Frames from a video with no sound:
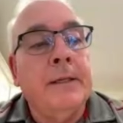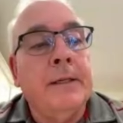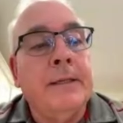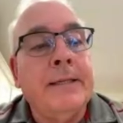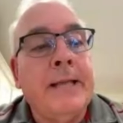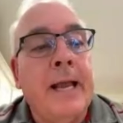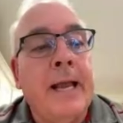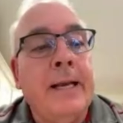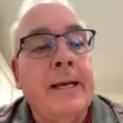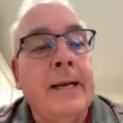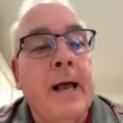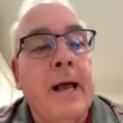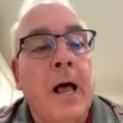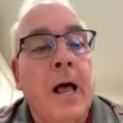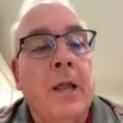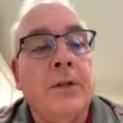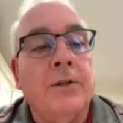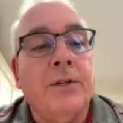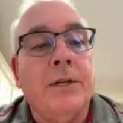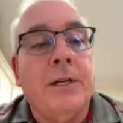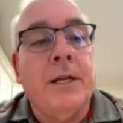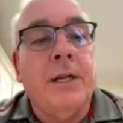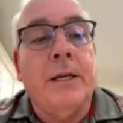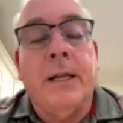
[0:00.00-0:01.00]

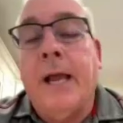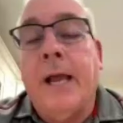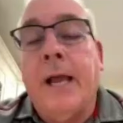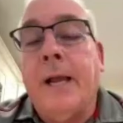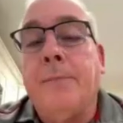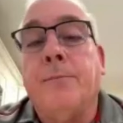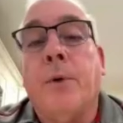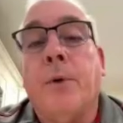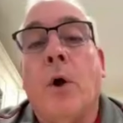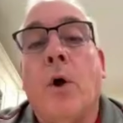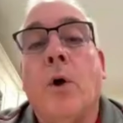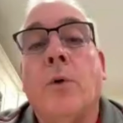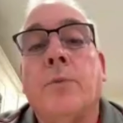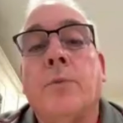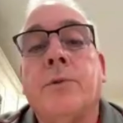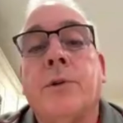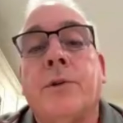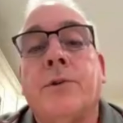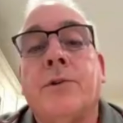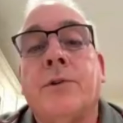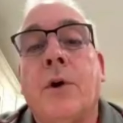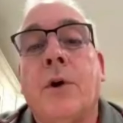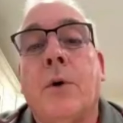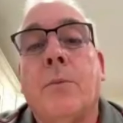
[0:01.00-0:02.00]
technology in light bulbs
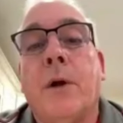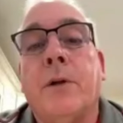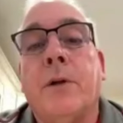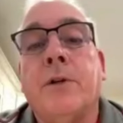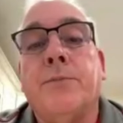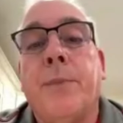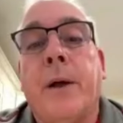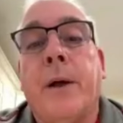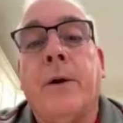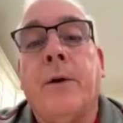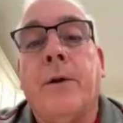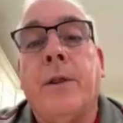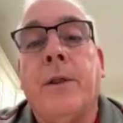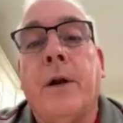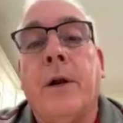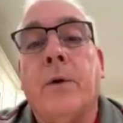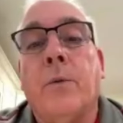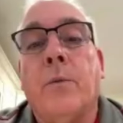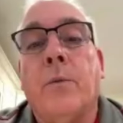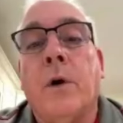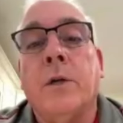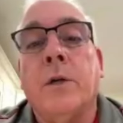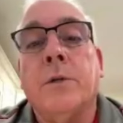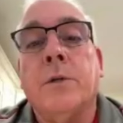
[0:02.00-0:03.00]
is so much better than
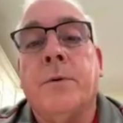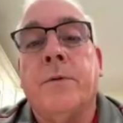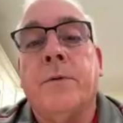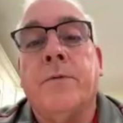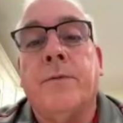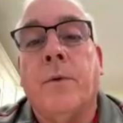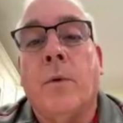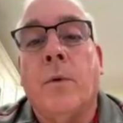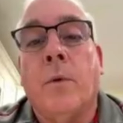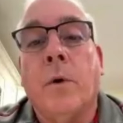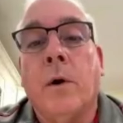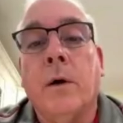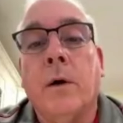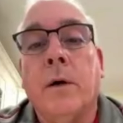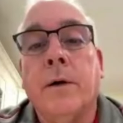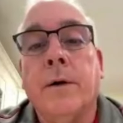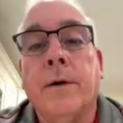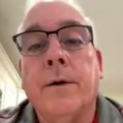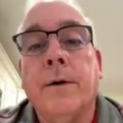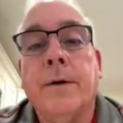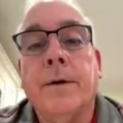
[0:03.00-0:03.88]
it was before,